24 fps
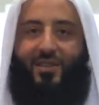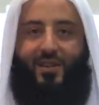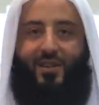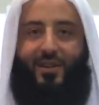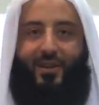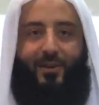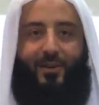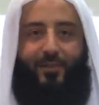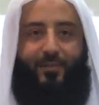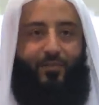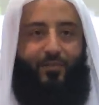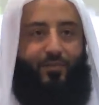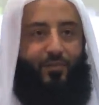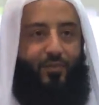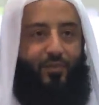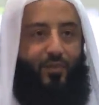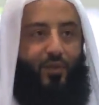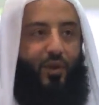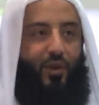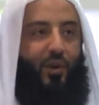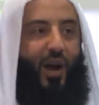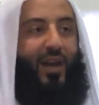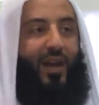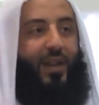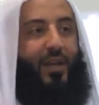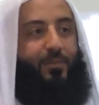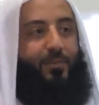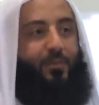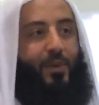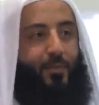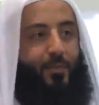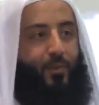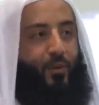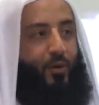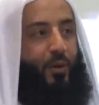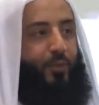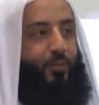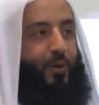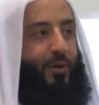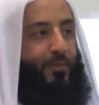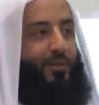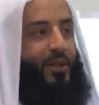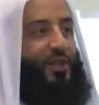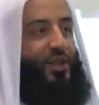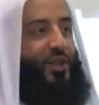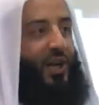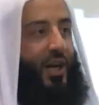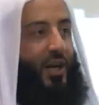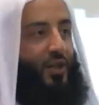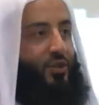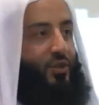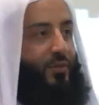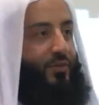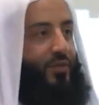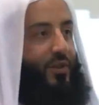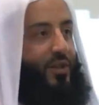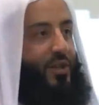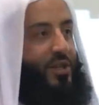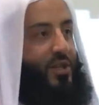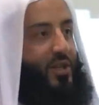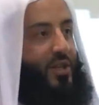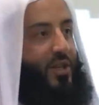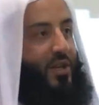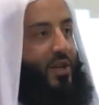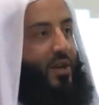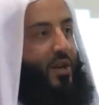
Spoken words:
Other people will probably charge you for this.